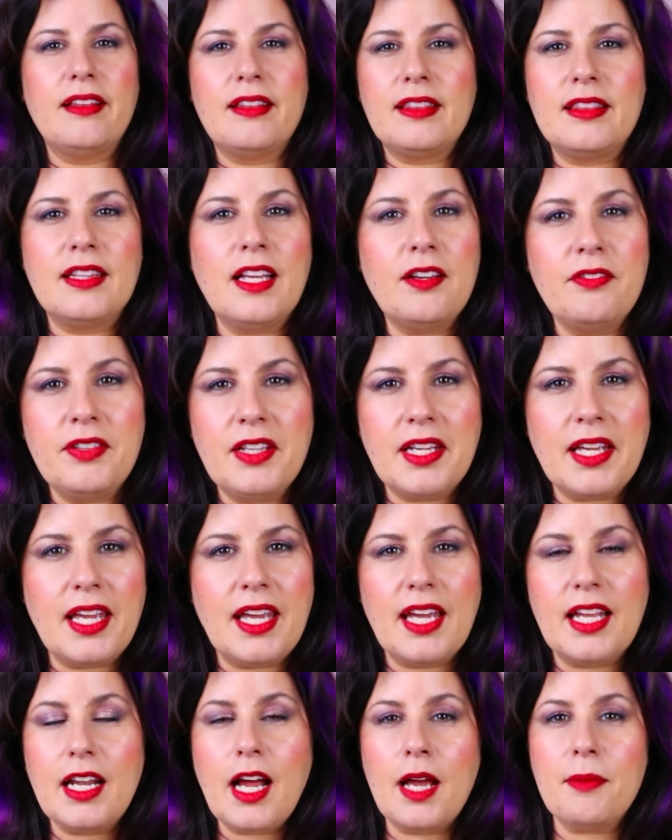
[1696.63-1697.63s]
Love you,
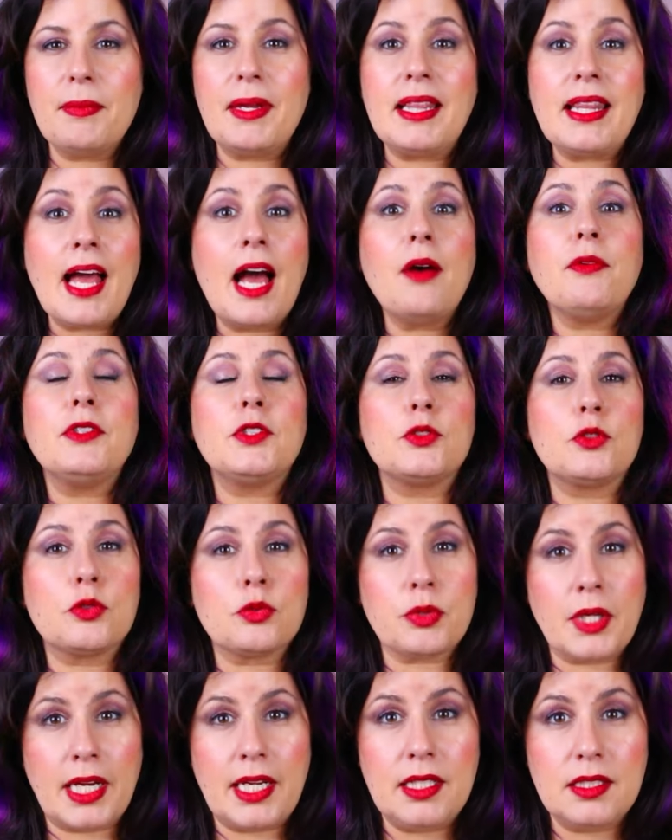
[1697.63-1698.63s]
kid. I mean, that was
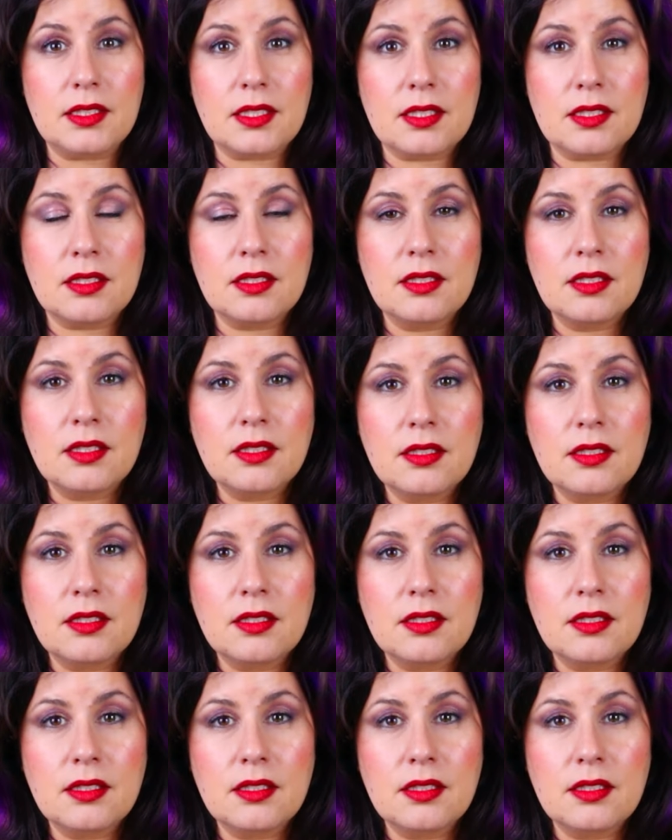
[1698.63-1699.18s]
great.